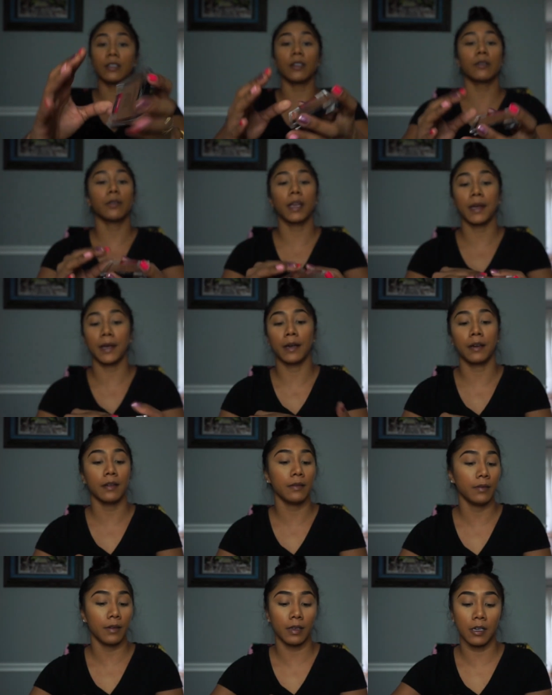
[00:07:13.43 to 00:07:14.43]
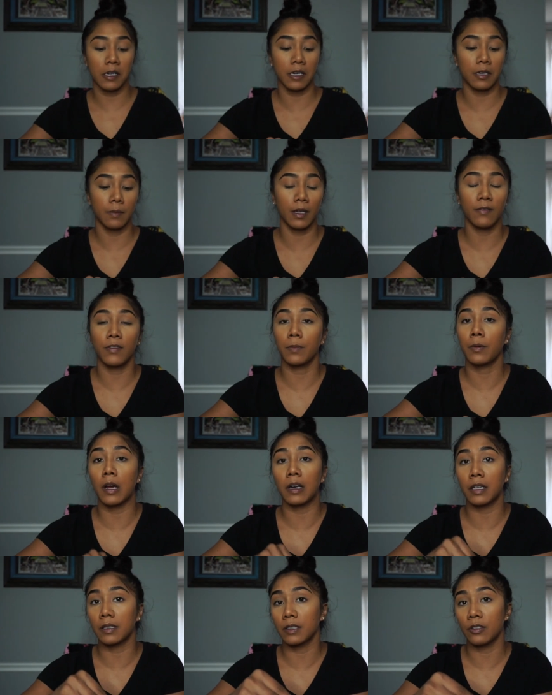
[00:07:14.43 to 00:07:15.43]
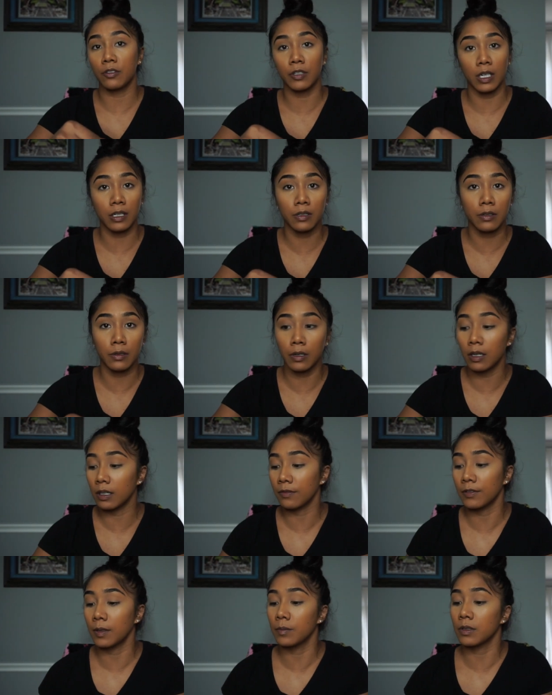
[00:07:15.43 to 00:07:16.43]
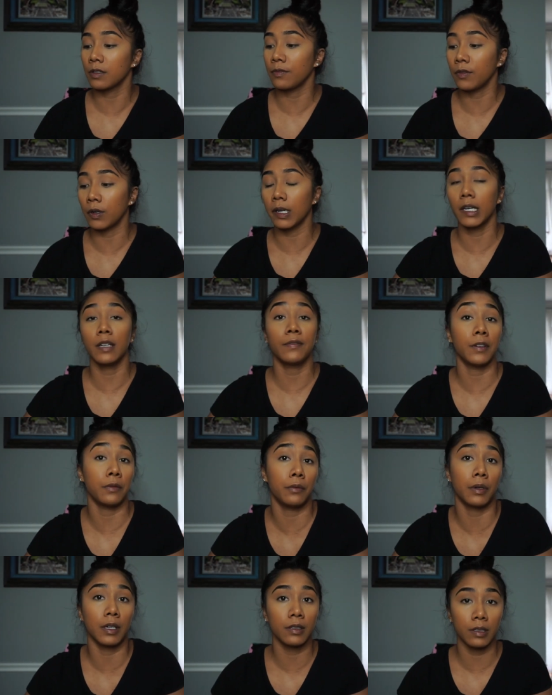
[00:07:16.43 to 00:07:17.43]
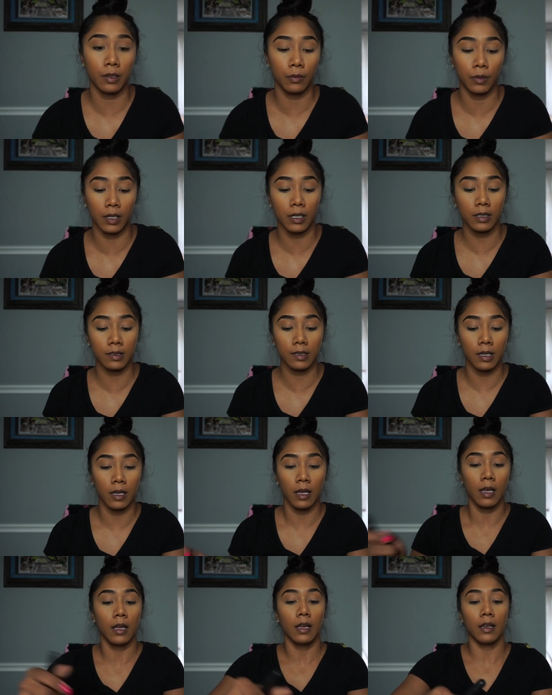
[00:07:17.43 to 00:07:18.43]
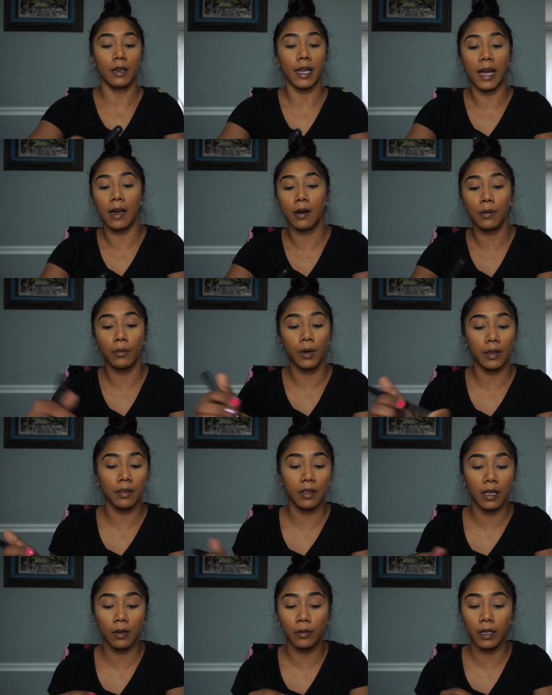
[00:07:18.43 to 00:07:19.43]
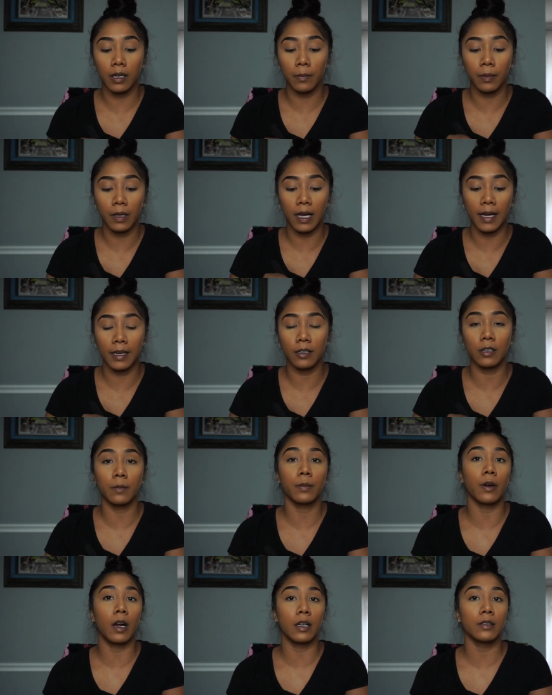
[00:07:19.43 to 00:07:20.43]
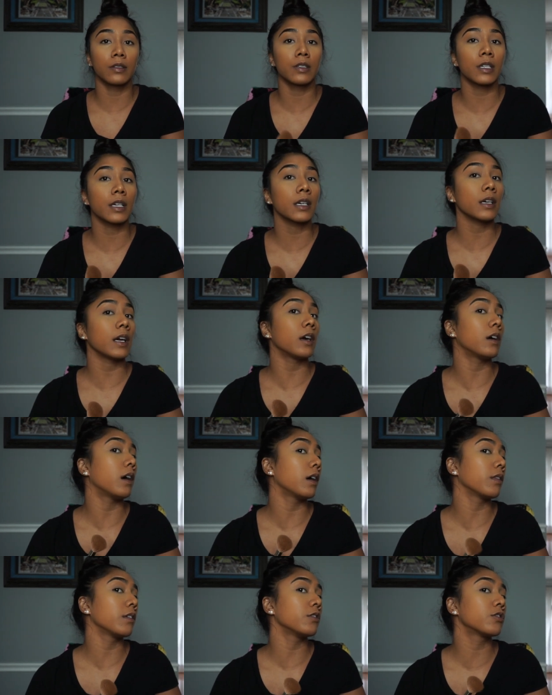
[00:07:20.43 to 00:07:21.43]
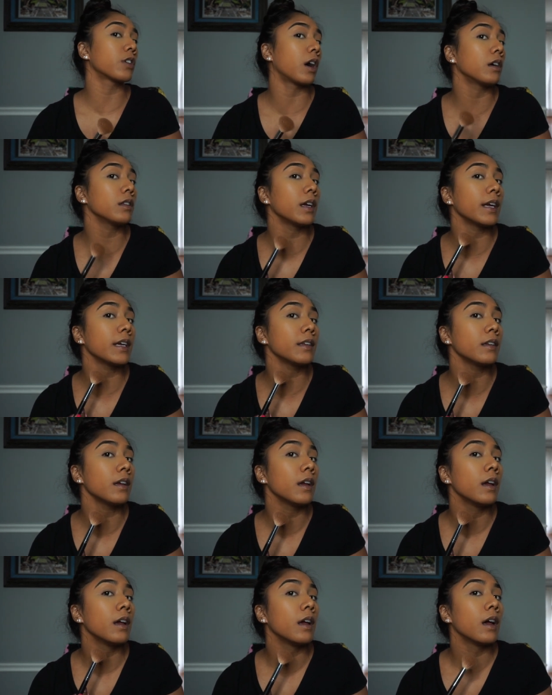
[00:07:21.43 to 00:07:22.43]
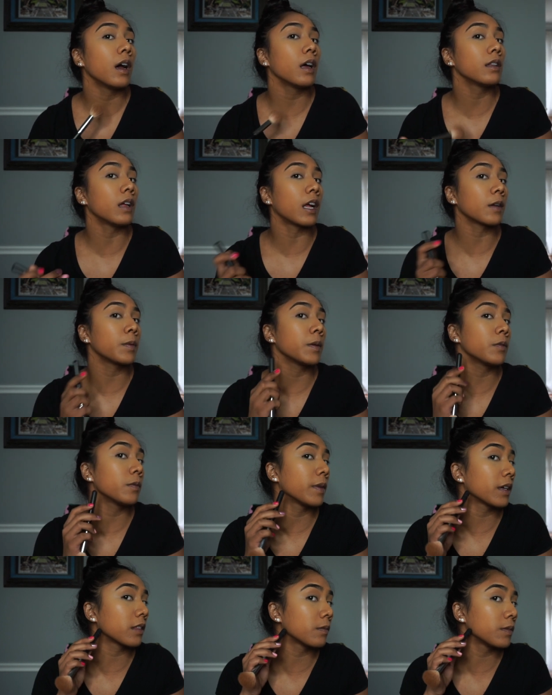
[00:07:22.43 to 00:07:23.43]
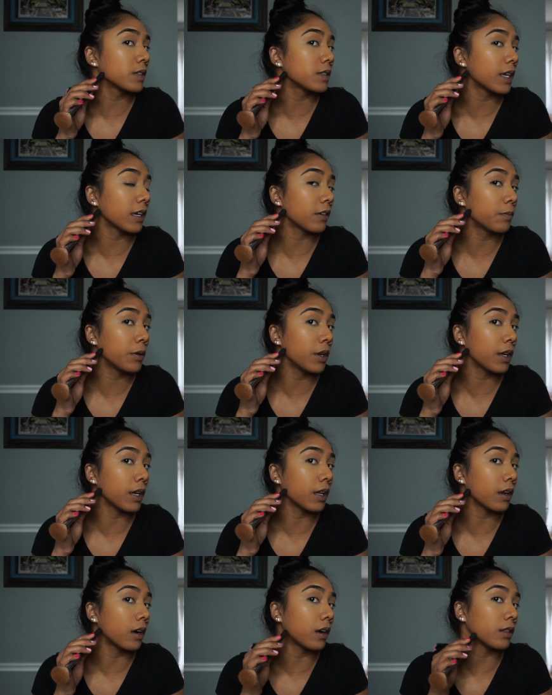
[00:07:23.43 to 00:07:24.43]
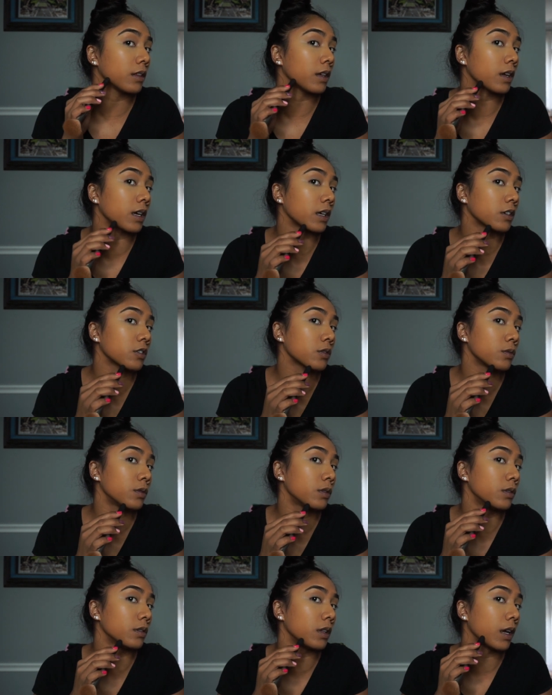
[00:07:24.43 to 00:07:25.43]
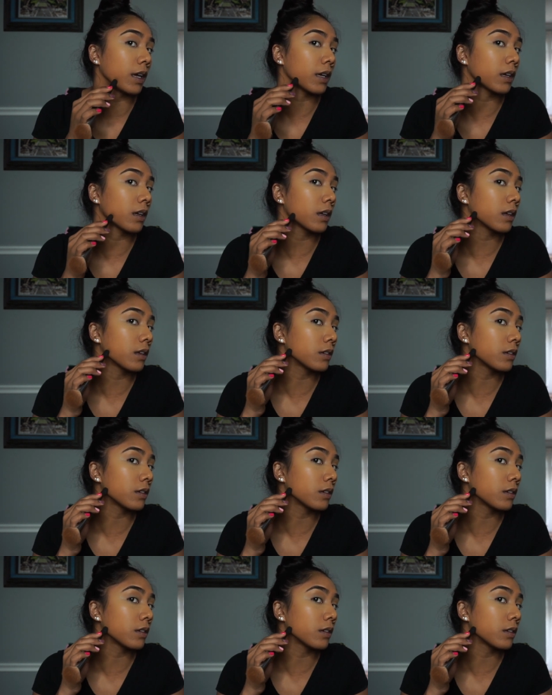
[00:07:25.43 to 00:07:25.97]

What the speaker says: don't care if a product is drugstore or from Sephora. If it works, it works. Now, one thing when applying your bronzer on the jawline, a lot of people make the mistake of putting it on the actual like